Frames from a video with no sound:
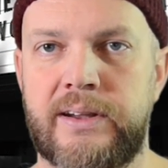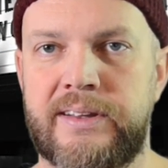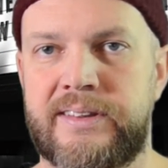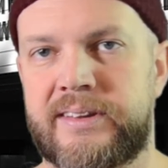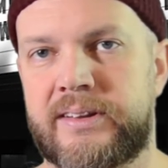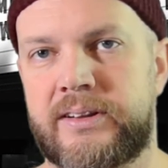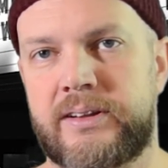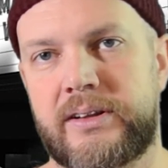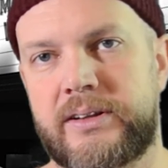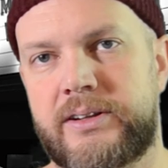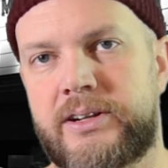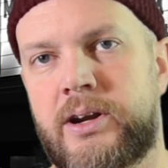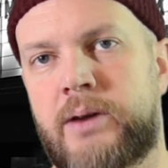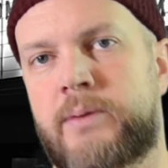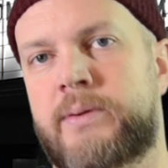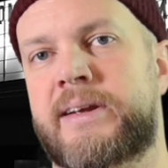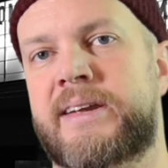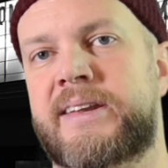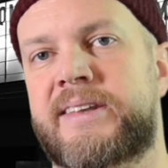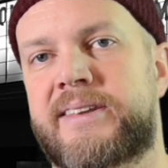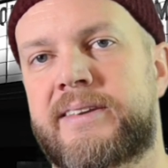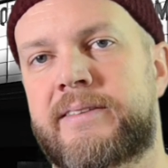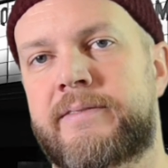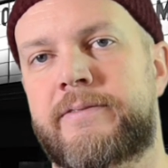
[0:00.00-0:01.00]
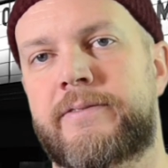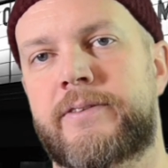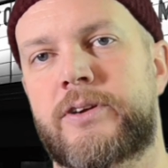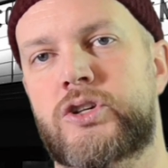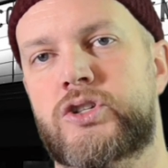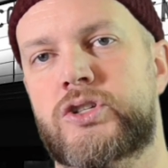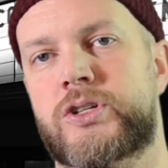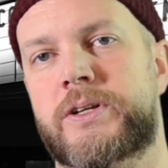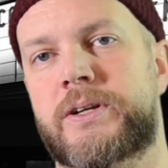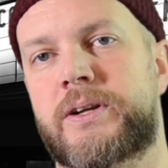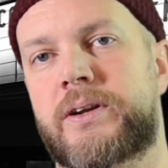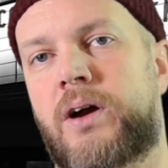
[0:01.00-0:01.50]
It's a good cohesive
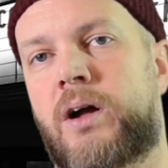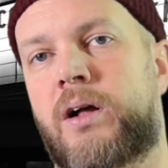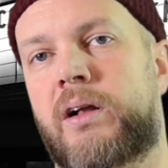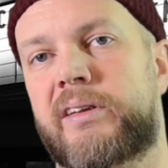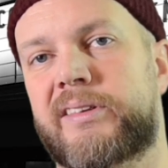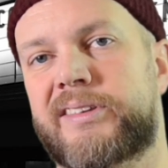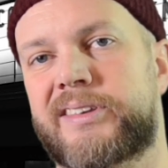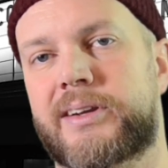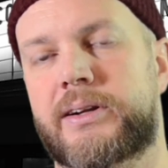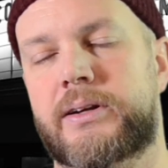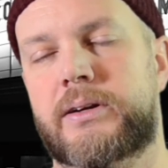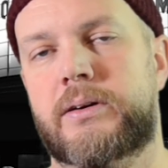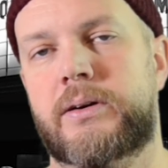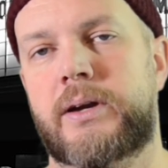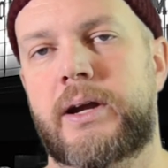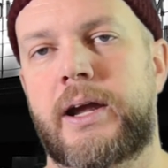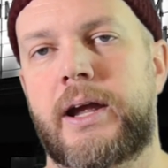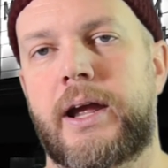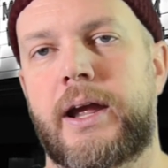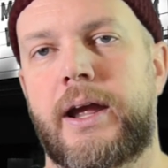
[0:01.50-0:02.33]
vision also.